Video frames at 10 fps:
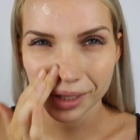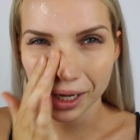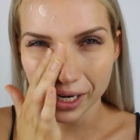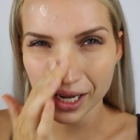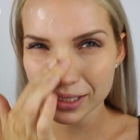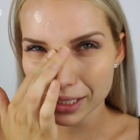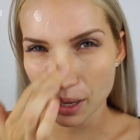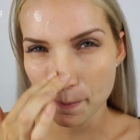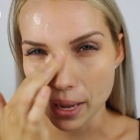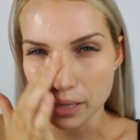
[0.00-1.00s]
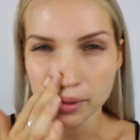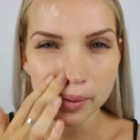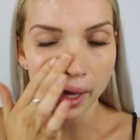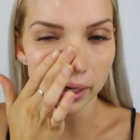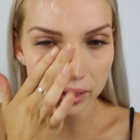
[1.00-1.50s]
kind of has like a baby
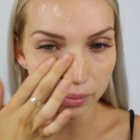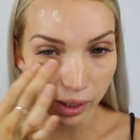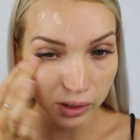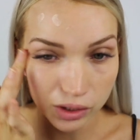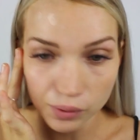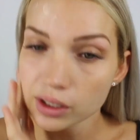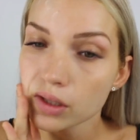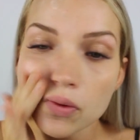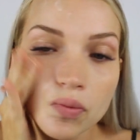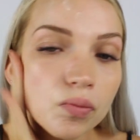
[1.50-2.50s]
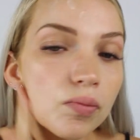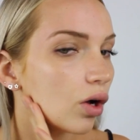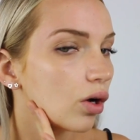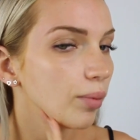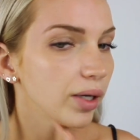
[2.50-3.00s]
powder smell to it.
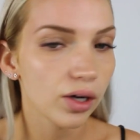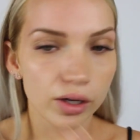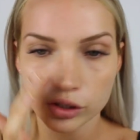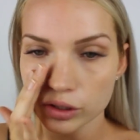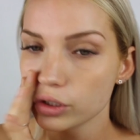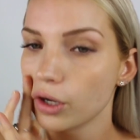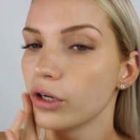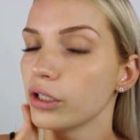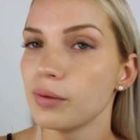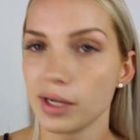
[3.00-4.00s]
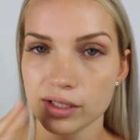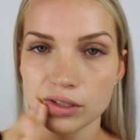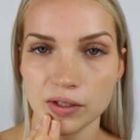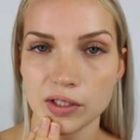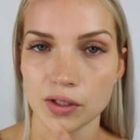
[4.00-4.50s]
Oh my god, you could totally wear this
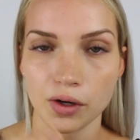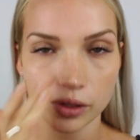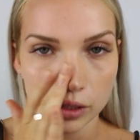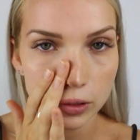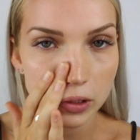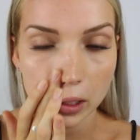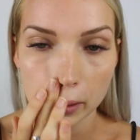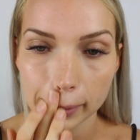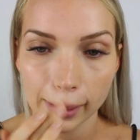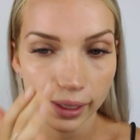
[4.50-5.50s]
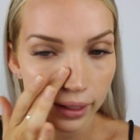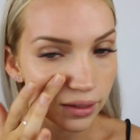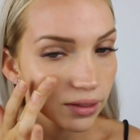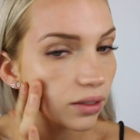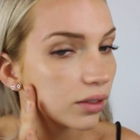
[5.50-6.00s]
on its own. It's so nice.